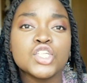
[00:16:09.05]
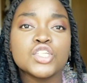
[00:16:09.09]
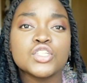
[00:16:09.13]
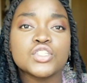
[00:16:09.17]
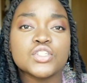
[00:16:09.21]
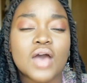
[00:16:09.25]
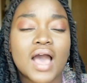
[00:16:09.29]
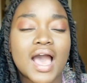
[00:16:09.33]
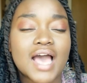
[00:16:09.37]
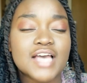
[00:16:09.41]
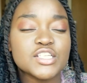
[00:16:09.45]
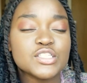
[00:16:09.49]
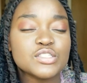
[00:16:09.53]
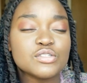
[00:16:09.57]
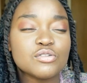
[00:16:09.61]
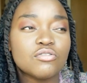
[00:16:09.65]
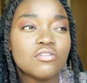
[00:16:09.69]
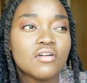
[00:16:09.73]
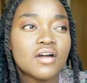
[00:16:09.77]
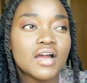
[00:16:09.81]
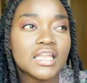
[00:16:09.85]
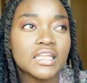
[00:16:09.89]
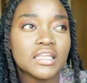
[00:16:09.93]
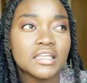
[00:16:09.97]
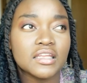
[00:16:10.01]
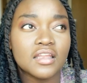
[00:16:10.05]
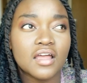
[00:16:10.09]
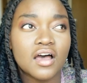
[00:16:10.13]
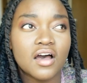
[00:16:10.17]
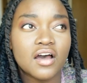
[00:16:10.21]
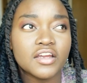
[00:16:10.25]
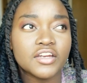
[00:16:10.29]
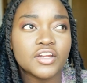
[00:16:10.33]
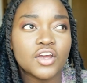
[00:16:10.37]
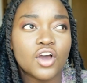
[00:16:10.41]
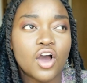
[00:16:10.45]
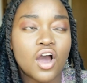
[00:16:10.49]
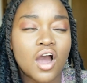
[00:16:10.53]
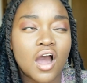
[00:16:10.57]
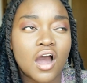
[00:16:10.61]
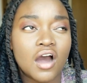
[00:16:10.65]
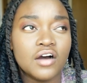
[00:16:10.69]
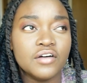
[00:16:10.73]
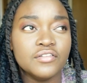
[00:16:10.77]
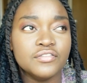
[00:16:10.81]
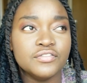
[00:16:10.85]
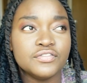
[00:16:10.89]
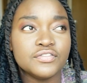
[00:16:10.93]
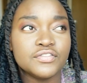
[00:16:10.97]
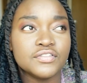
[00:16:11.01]
So I saw a lot
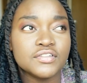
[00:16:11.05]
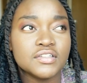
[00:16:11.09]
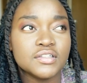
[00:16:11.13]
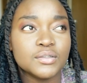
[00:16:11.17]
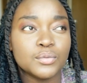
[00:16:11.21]
of